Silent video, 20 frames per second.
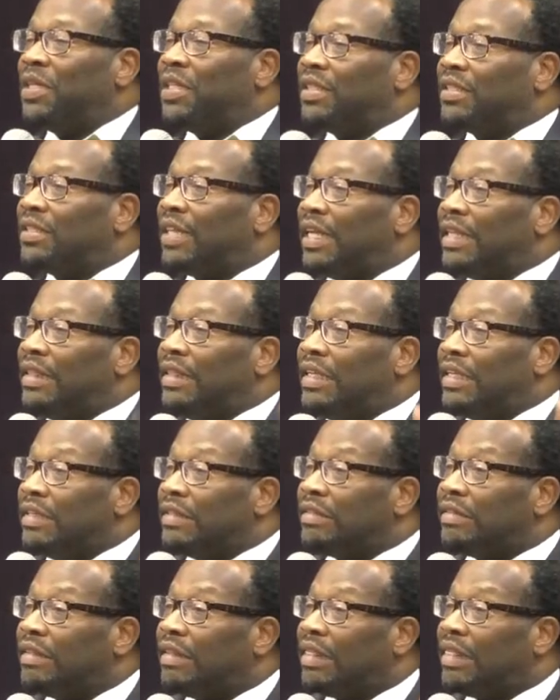We just say
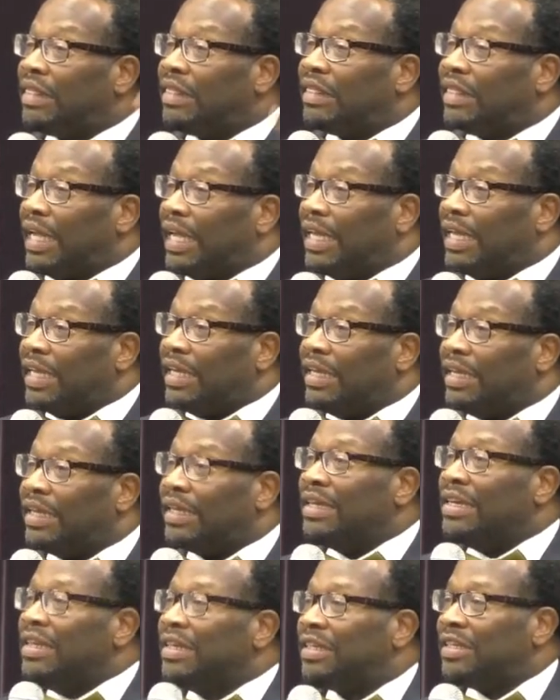this
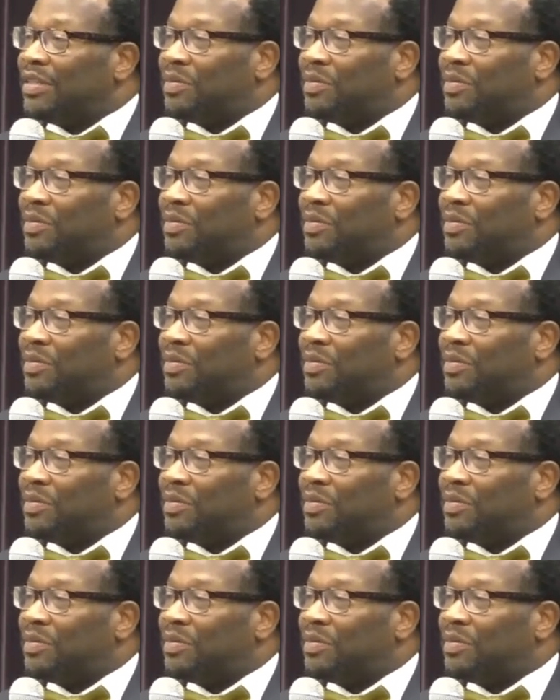thing.